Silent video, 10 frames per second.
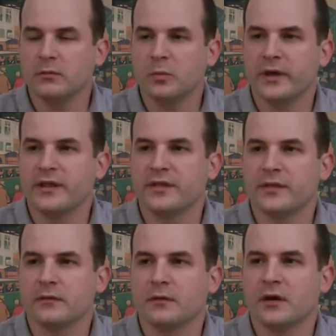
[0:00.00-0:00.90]

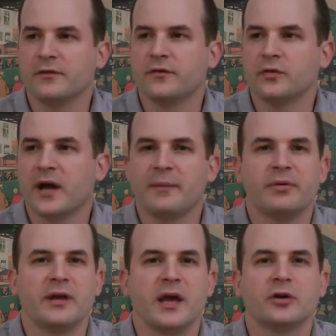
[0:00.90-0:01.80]
With a fruit
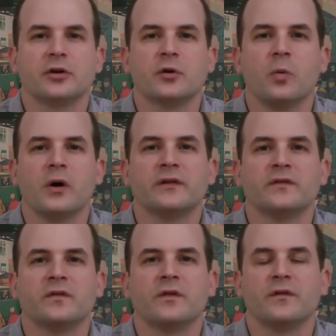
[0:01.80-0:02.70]
IPA, you're going to
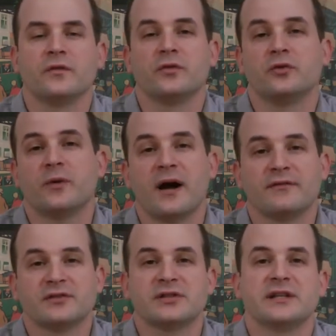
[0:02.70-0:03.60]
want the fruit to
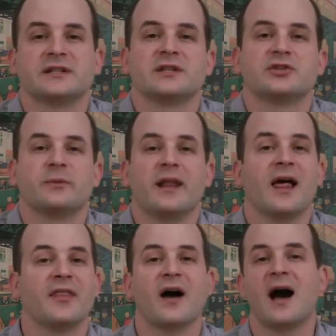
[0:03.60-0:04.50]
obviously
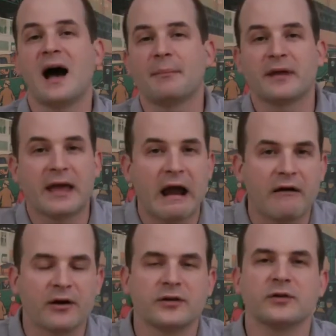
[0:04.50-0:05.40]
accentuate the hop
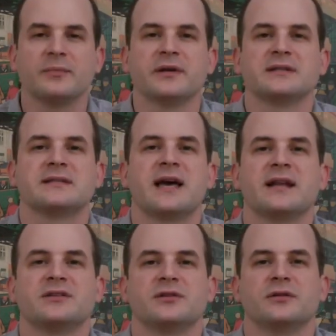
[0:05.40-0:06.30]
character, because
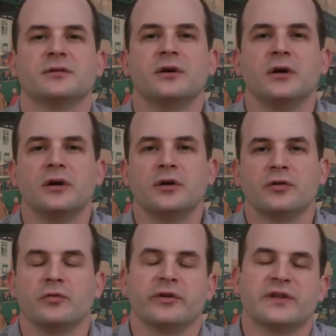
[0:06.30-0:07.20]
that is
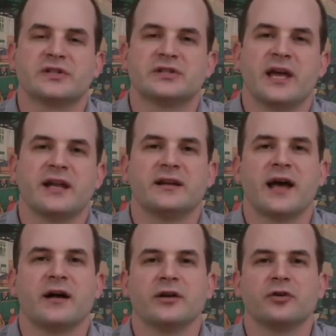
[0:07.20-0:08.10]
really the
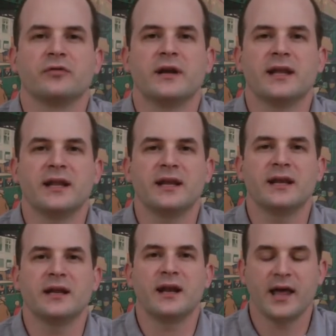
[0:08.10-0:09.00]
standout ingredient
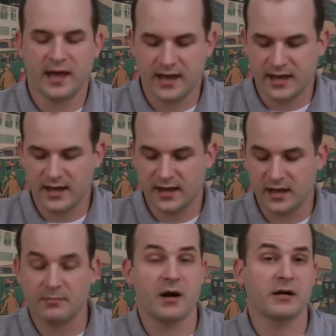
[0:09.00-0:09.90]
in a
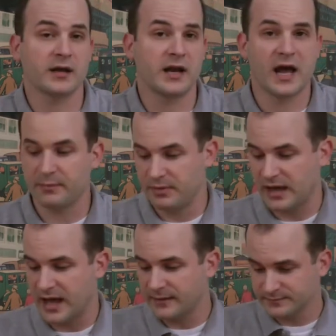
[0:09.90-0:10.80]
American
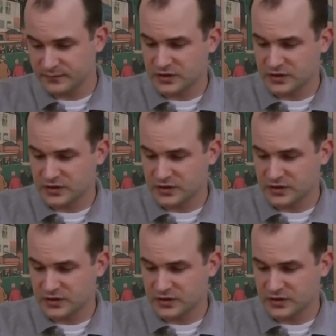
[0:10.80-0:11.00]
IPA.